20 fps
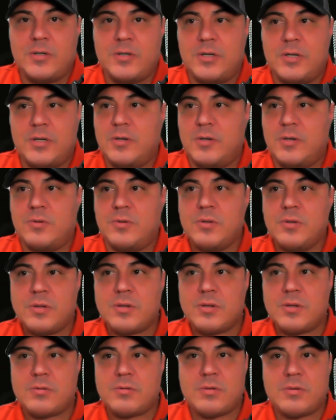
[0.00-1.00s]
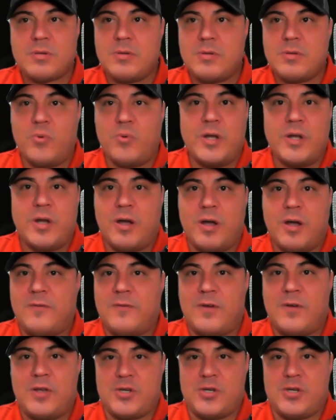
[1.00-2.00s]
You know, we all
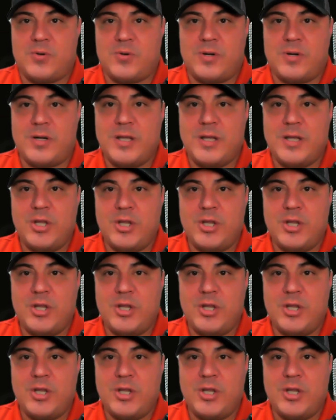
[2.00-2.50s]
fall short.